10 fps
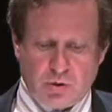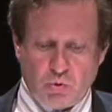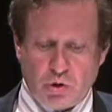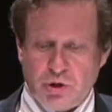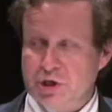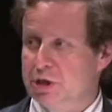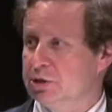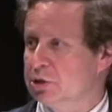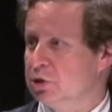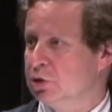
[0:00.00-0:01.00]
We're going to
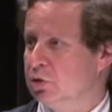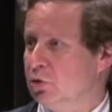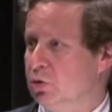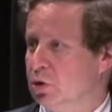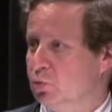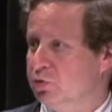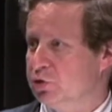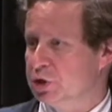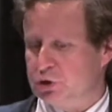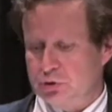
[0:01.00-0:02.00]
need to deal with
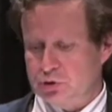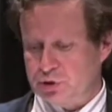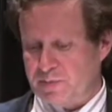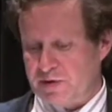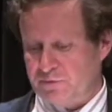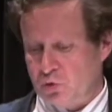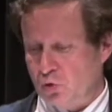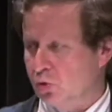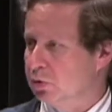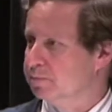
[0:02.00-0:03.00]
the issues of spent
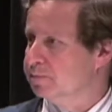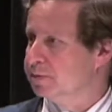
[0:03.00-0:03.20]
fuel,